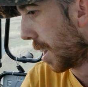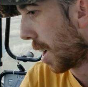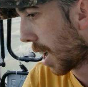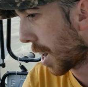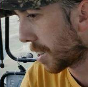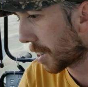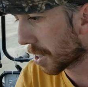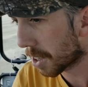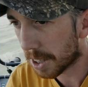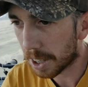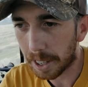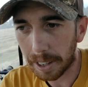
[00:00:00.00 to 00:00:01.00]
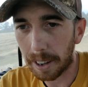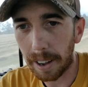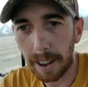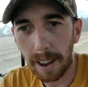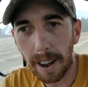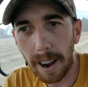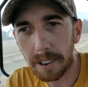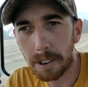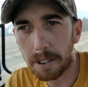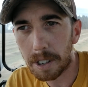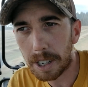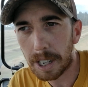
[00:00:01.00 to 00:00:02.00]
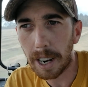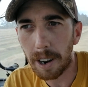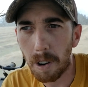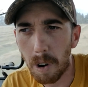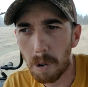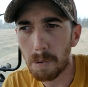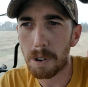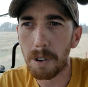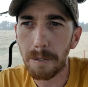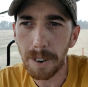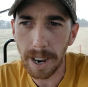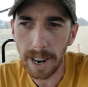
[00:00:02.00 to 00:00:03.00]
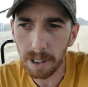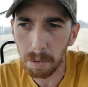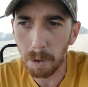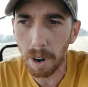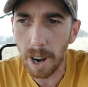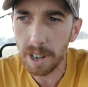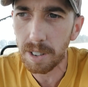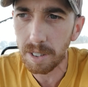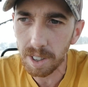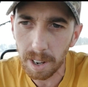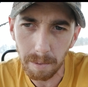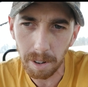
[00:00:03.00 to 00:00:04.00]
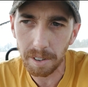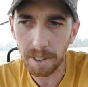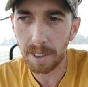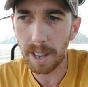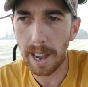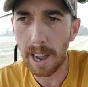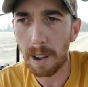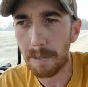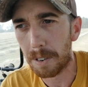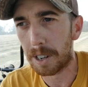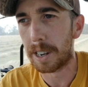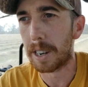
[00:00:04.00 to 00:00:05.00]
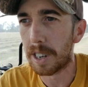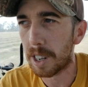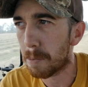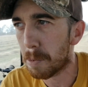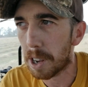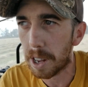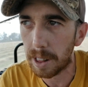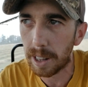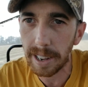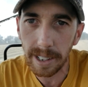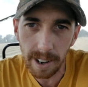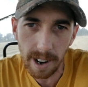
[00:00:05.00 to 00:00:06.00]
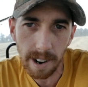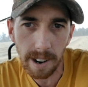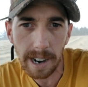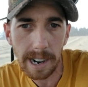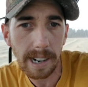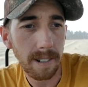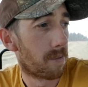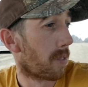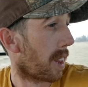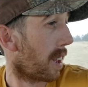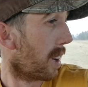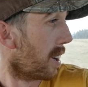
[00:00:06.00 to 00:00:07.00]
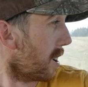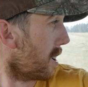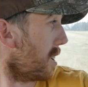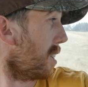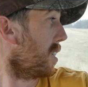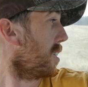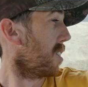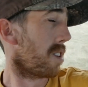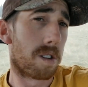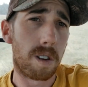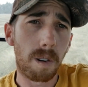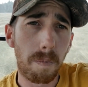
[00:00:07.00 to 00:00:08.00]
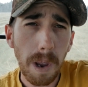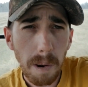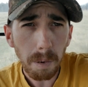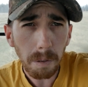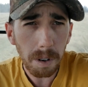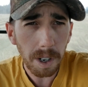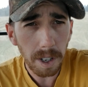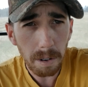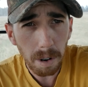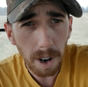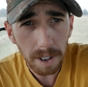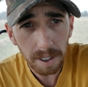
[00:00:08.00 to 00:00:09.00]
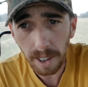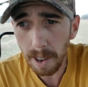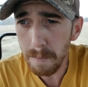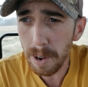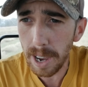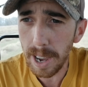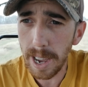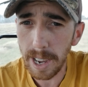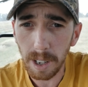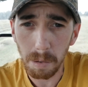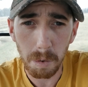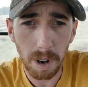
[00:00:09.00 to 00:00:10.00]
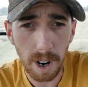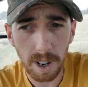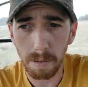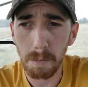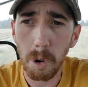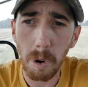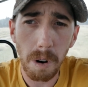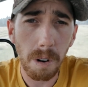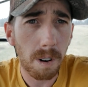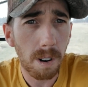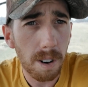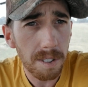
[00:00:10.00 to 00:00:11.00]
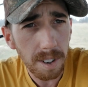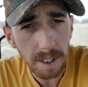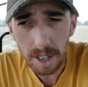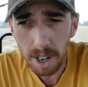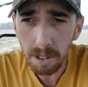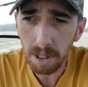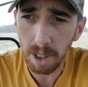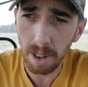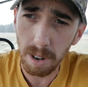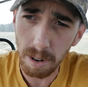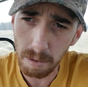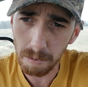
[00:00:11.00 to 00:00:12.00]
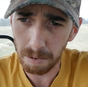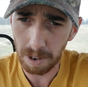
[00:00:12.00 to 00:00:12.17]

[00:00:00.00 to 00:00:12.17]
I couldn't get over the fact of watching some of the stuff and just being like, alright, if people really want to sit back and watch morons on YouTube,